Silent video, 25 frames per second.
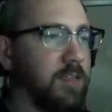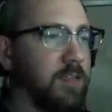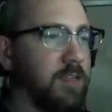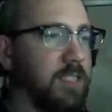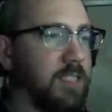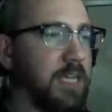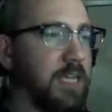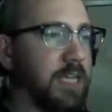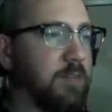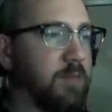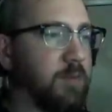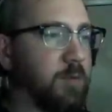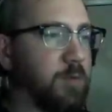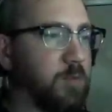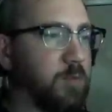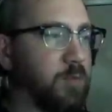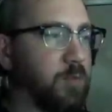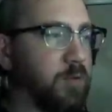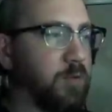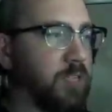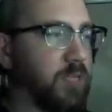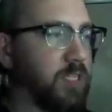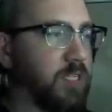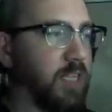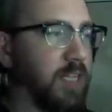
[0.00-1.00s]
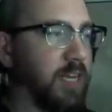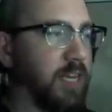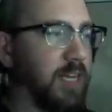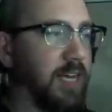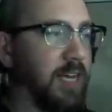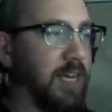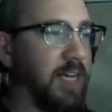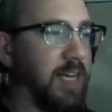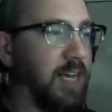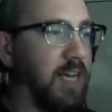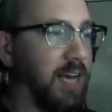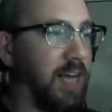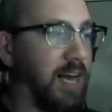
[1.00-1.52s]
David was putting like
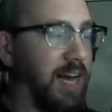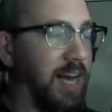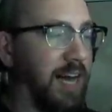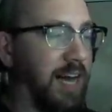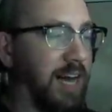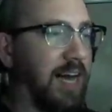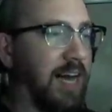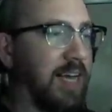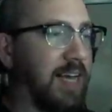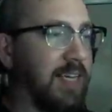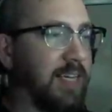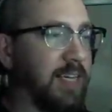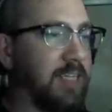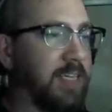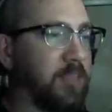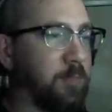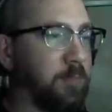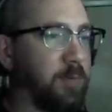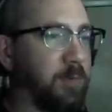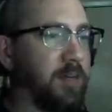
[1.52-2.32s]
high-end